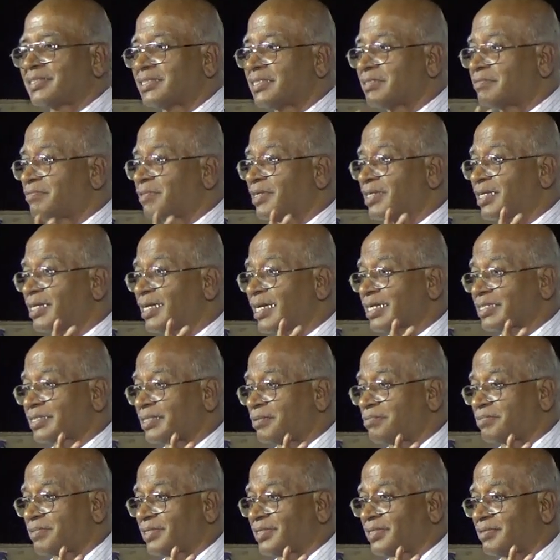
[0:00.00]
they were
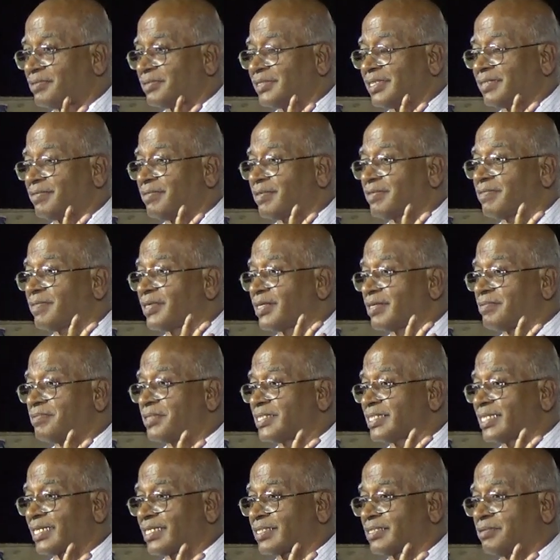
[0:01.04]
very
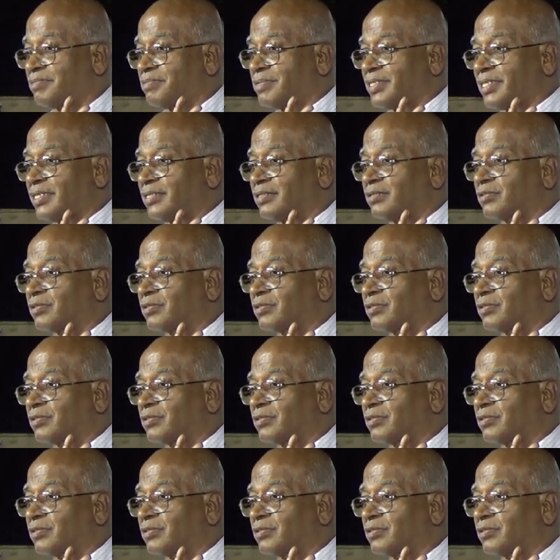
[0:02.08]
much accepting.